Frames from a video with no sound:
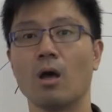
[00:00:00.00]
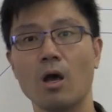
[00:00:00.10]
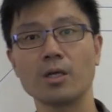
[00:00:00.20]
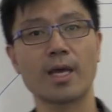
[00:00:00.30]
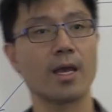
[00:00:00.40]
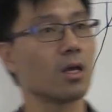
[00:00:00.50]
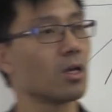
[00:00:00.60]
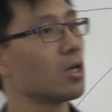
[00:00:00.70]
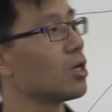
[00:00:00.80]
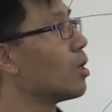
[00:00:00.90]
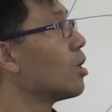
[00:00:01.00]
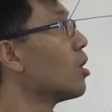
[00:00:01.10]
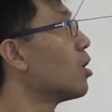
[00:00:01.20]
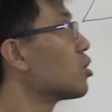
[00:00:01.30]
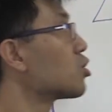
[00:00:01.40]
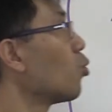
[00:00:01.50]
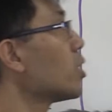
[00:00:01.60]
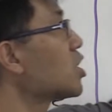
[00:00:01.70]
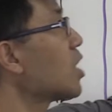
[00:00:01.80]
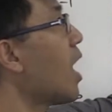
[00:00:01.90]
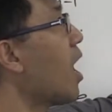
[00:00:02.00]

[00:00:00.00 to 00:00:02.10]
Okay, so which